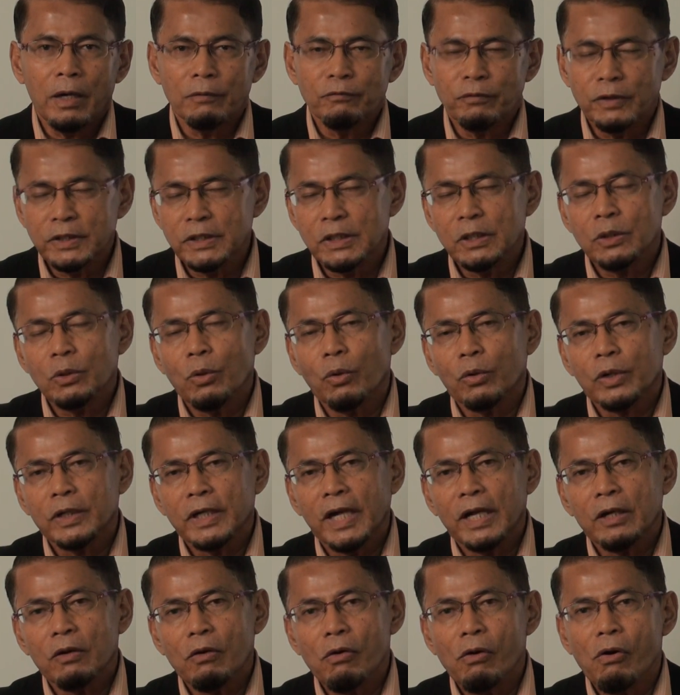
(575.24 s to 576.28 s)
virgin
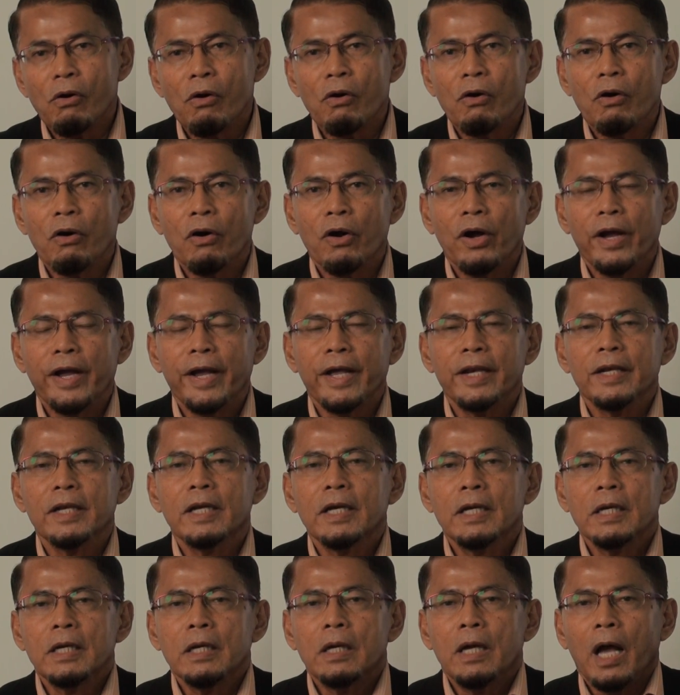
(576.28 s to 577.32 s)
coconut oil,
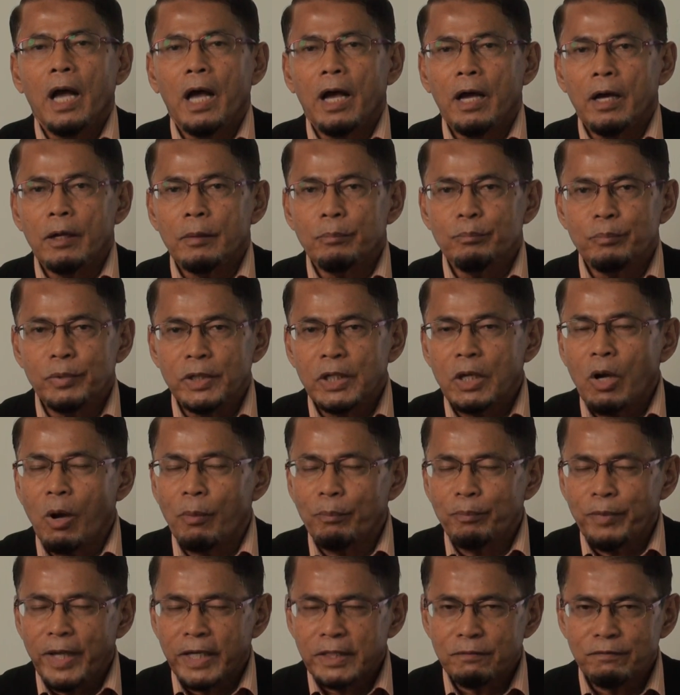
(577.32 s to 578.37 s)
B
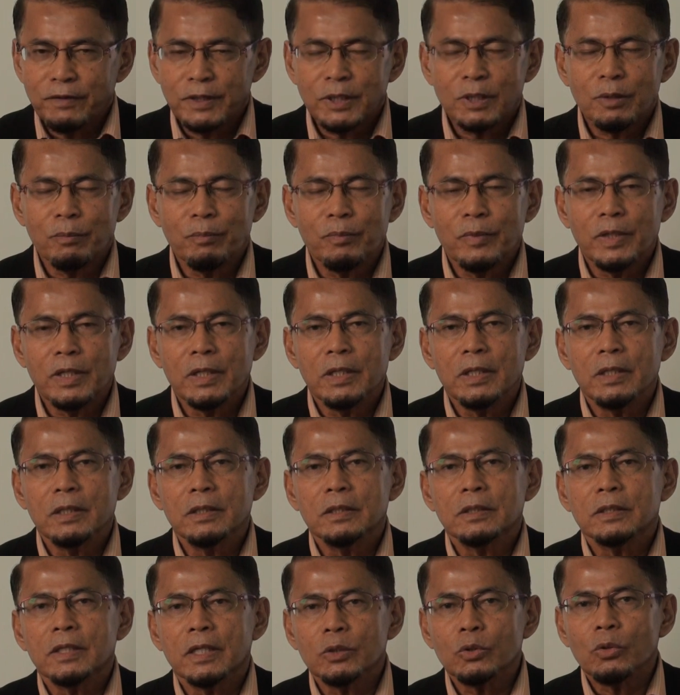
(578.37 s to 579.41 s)
complex
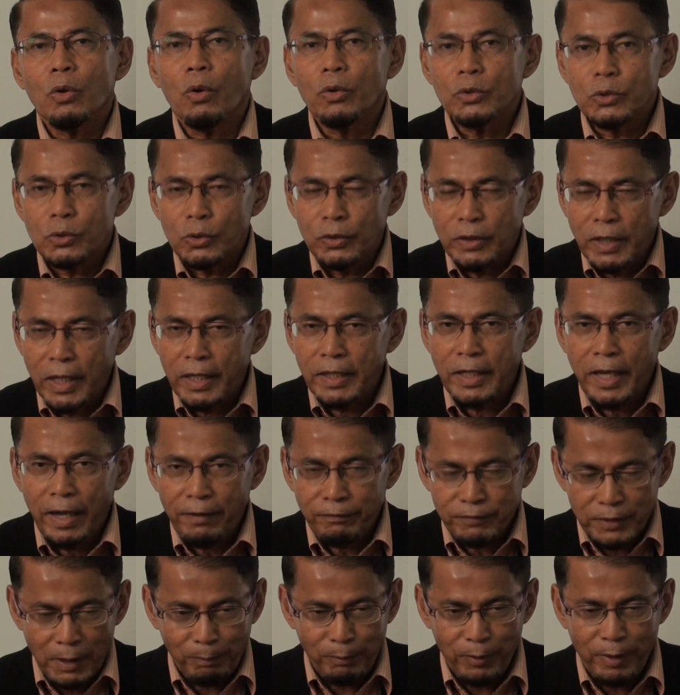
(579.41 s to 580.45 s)
vitamins, and so on. So they
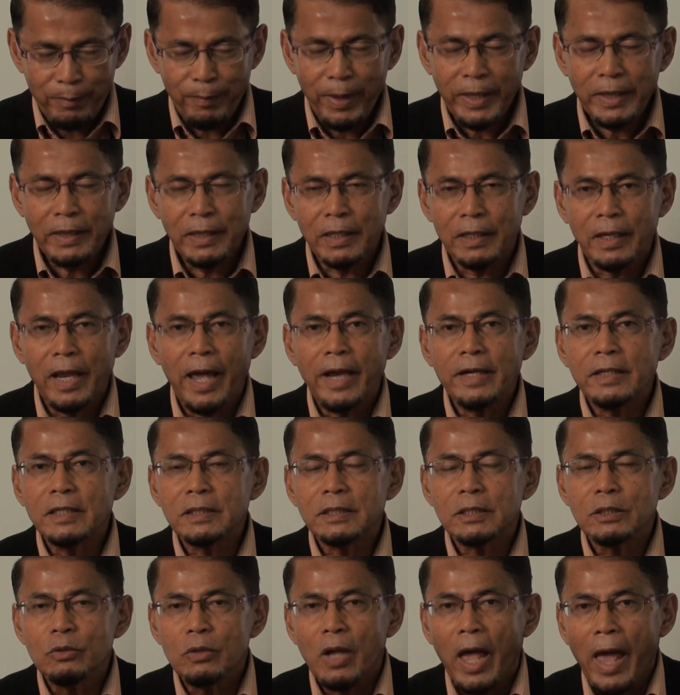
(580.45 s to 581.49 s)
have supplemented. And
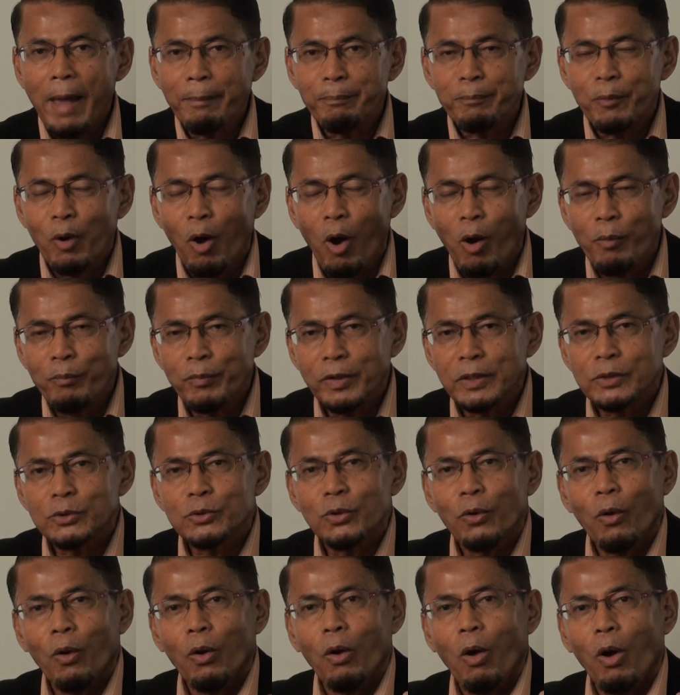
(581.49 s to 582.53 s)
this abnormal
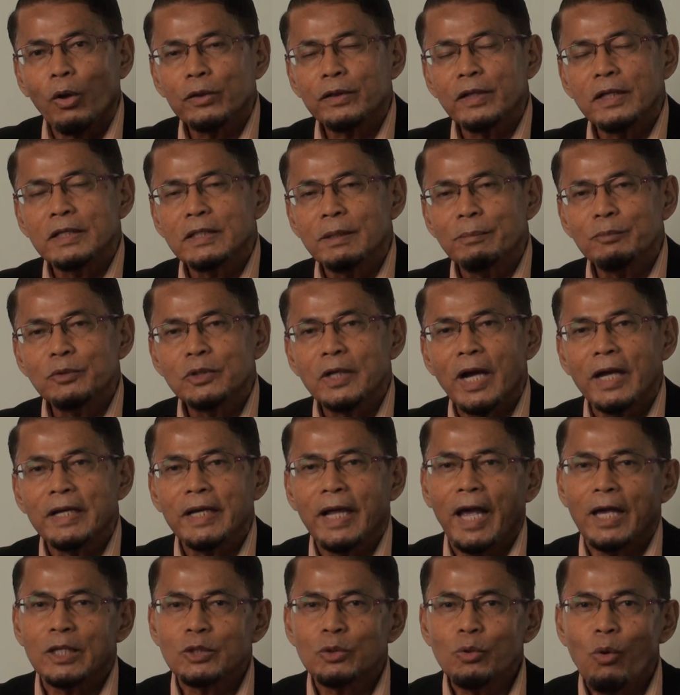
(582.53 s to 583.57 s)
so-called autism child
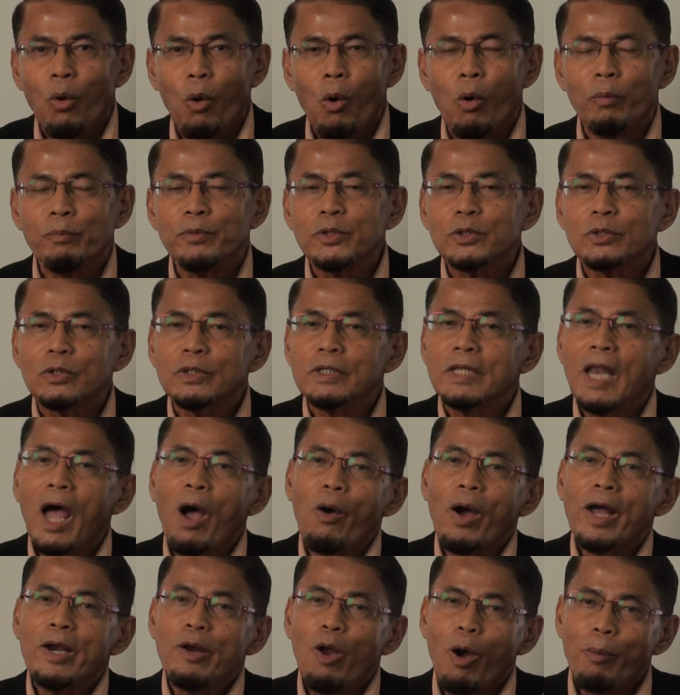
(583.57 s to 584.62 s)
that has no hope is
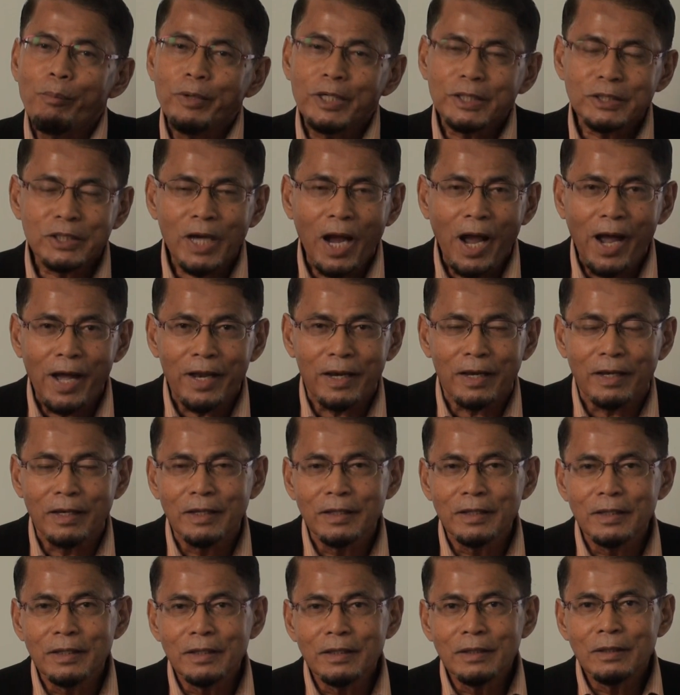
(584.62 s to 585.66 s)
now a normal child.
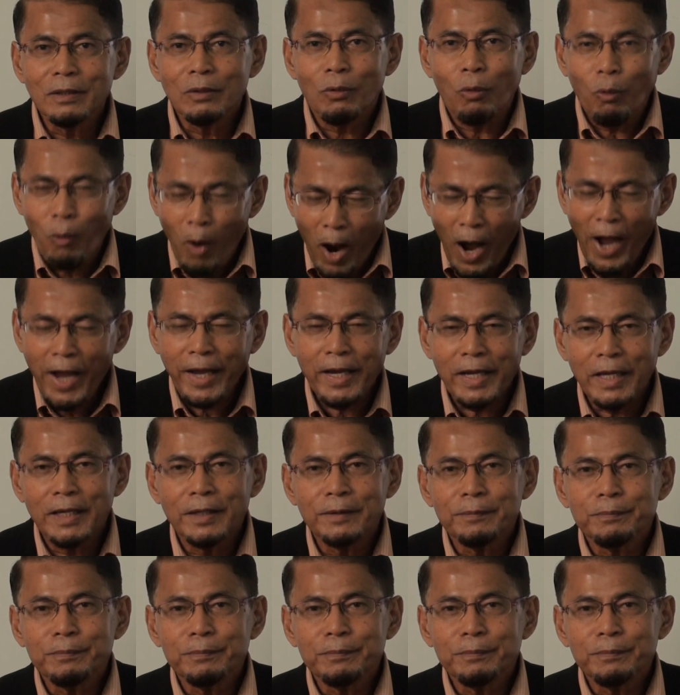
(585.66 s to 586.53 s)
Why?